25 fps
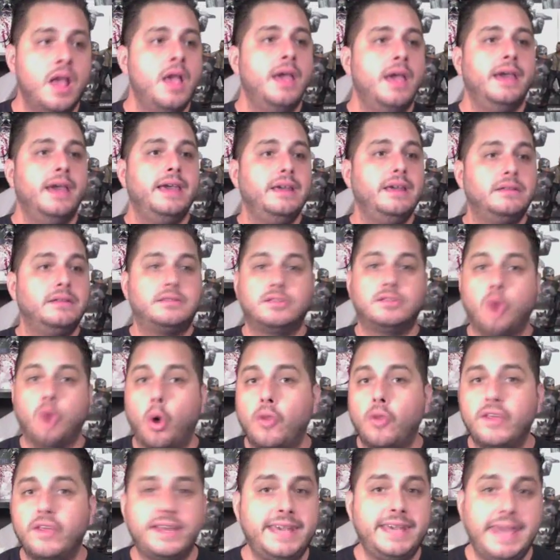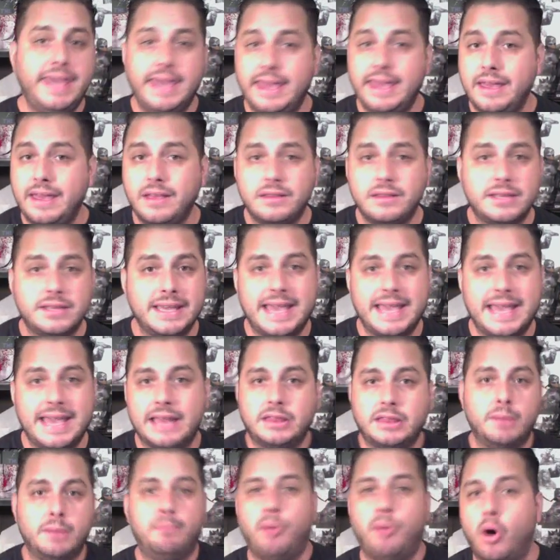He stole the key to get
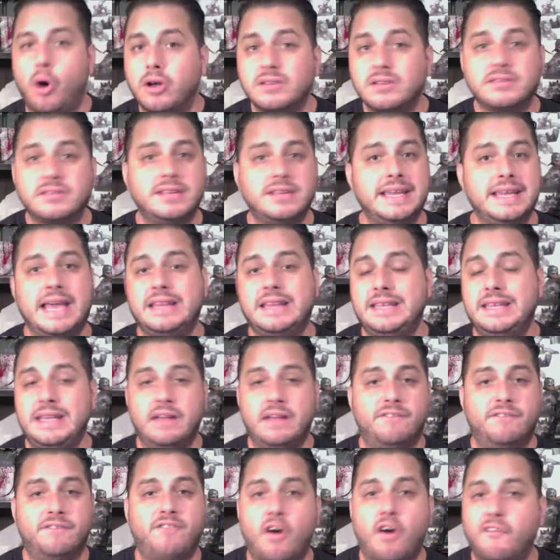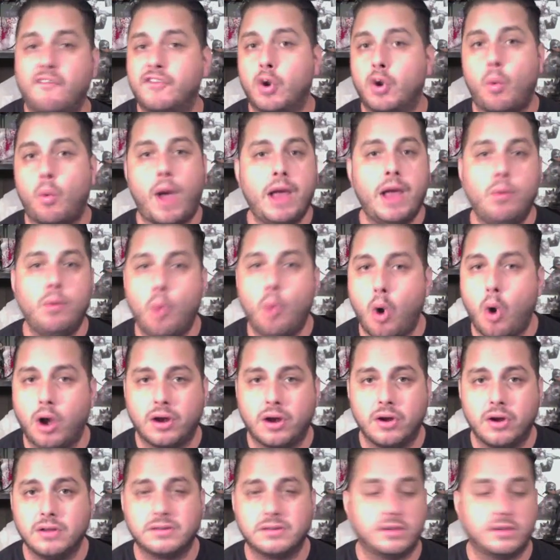the books, to get the info for the White
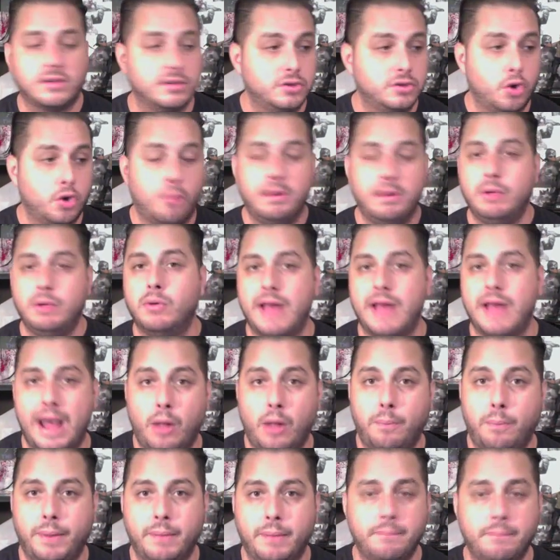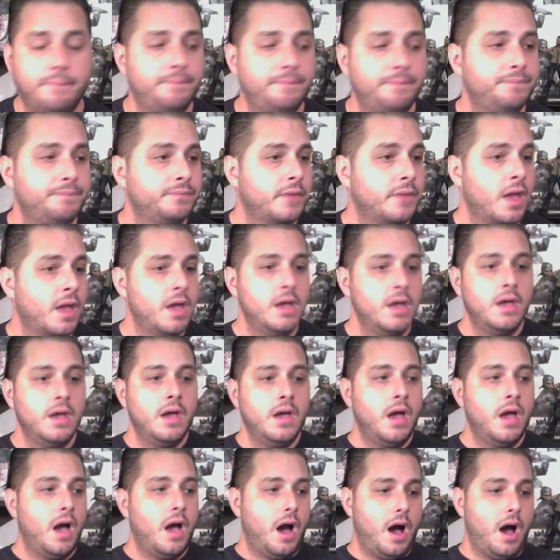Walkers, because nobody will help him.
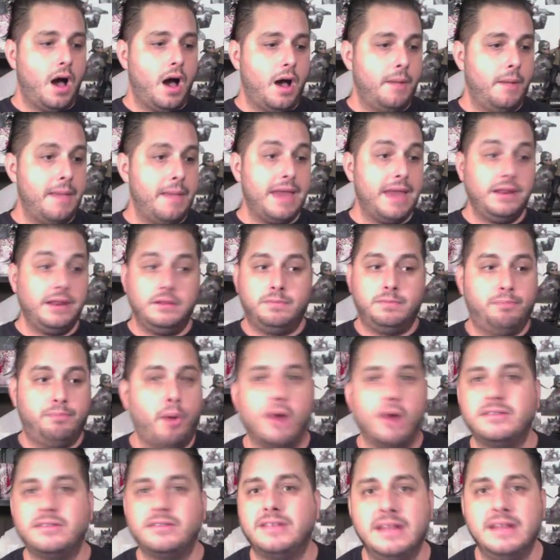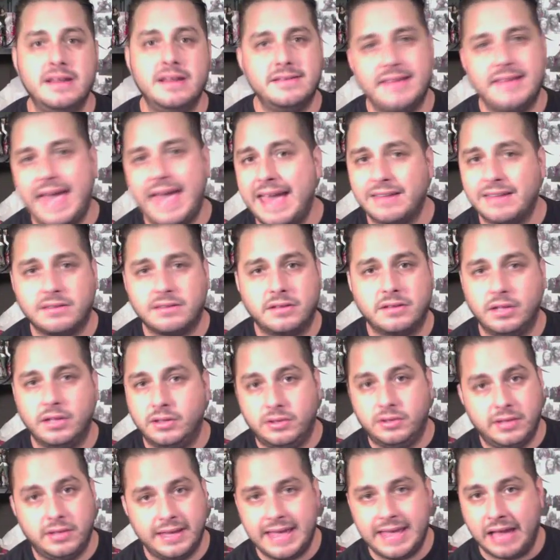And he's busting his ass to
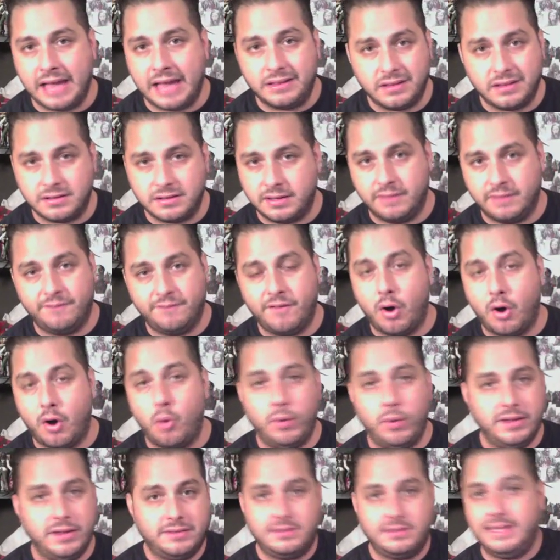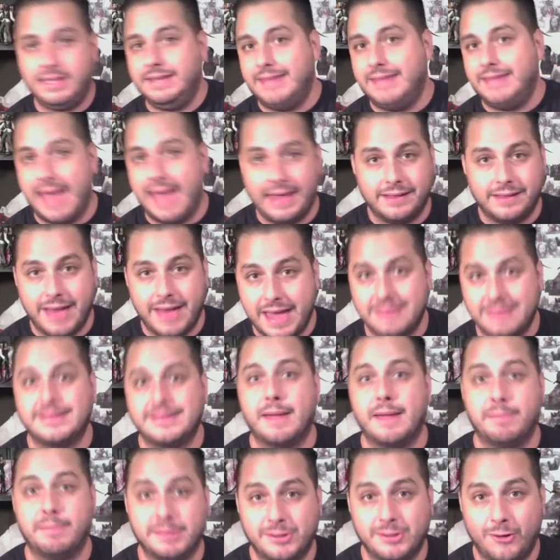get this info. We've seen that last
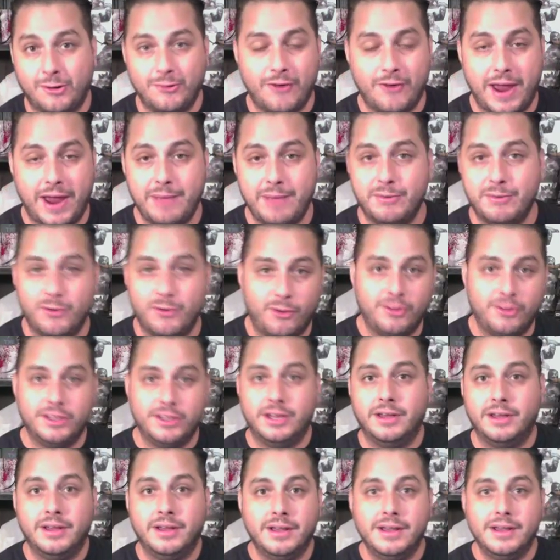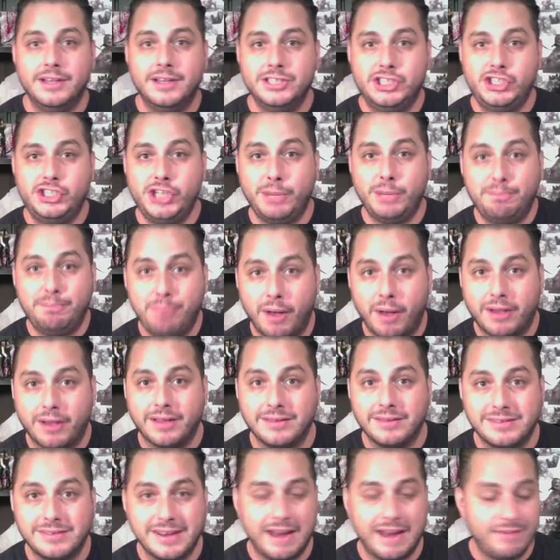episode, right? With all the shit
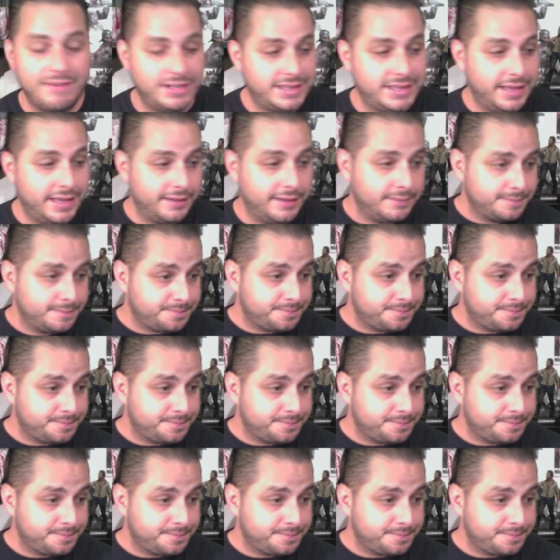buckets and everything.